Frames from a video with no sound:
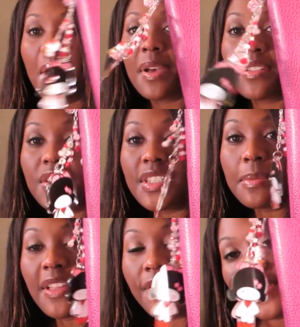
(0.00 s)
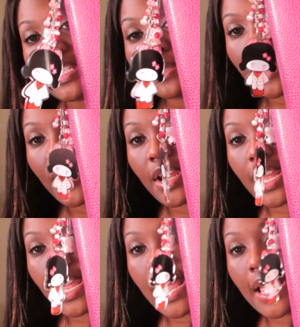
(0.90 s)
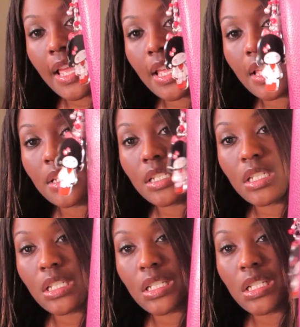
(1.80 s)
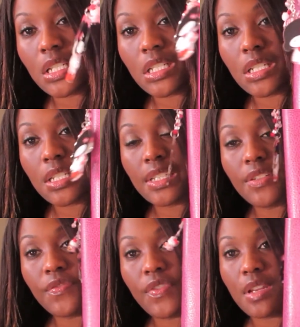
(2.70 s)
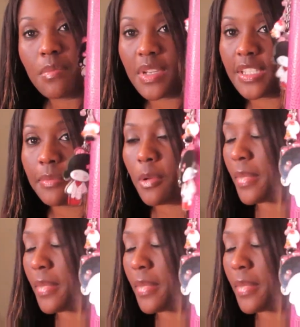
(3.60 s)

but I was using my Finsbury, and it doesn't fit in my small